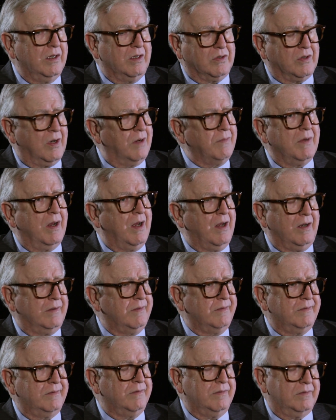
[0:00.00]
So I'm
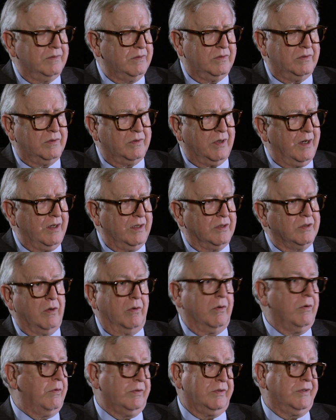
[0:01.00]
not trying to say,
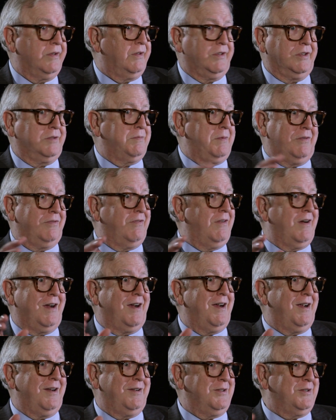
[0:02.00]
oh, it'll just be
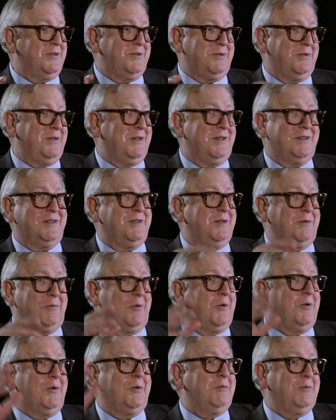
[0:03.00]
fine, just do this and the
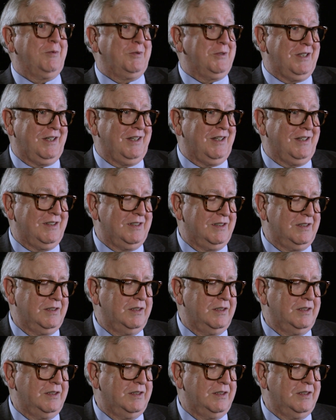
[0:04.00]
world will change.